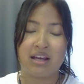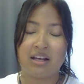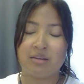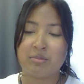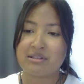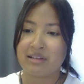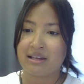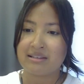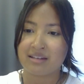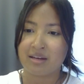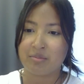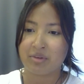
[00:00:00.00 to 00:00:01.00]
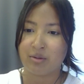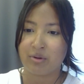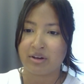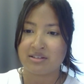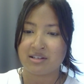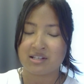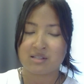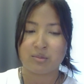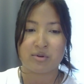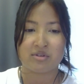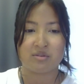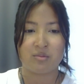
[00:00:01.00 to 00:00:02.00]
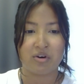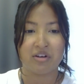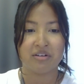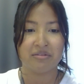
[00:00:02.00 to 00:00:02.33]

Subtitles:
cannabis landscape that I wanted to explore some more.